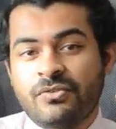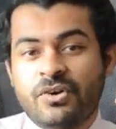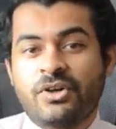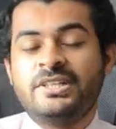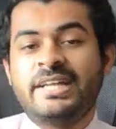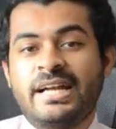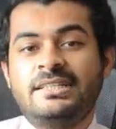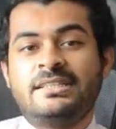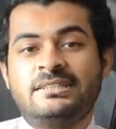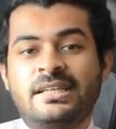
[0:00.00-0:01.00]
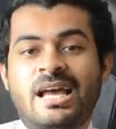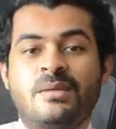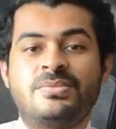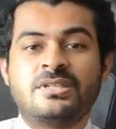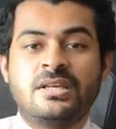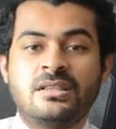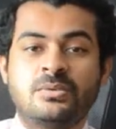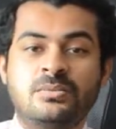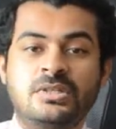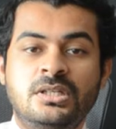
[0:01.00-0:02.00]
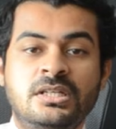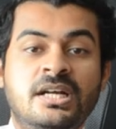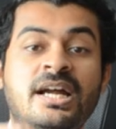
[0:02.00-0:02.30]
of contact tracing apps in the world